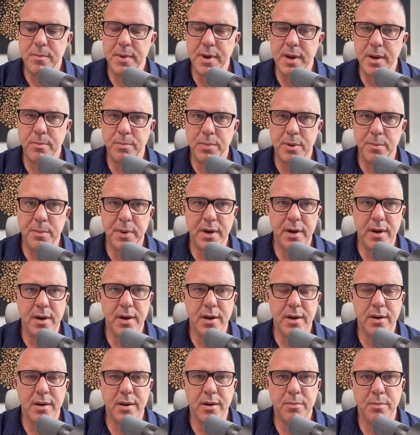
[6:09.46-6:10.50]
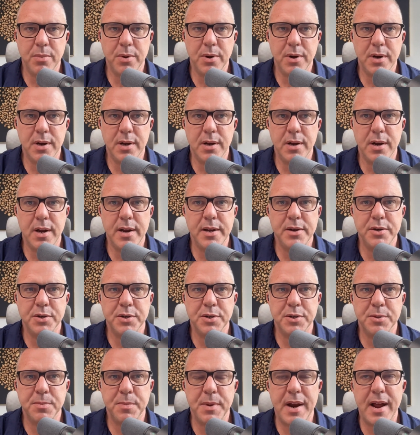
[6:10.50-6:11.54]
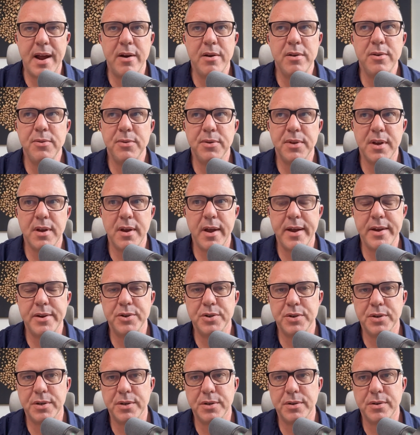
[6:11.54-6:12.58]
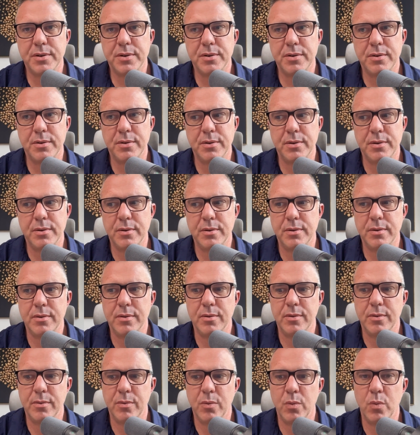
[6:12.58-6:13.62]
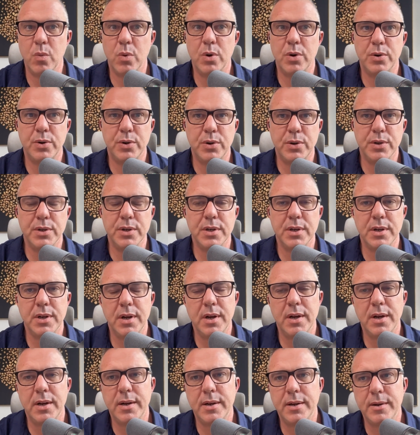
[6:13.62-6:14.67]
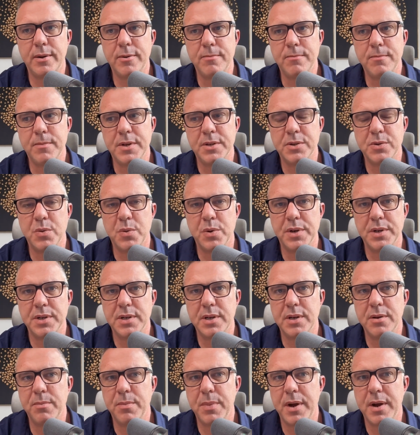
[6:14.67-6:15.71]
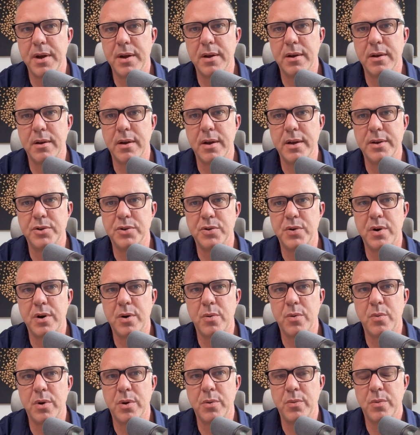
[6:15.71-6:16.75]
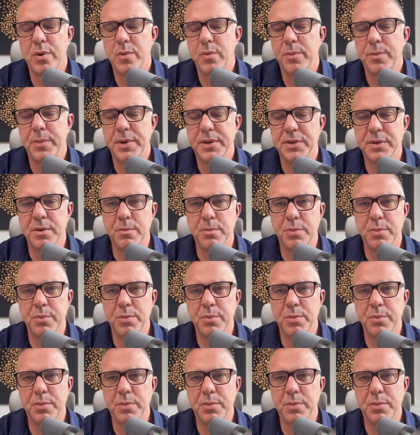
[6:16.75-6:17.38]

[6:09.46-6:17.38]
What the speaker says: implementing and putting in agents. But how do you think agent world is going to impact HR? What would be some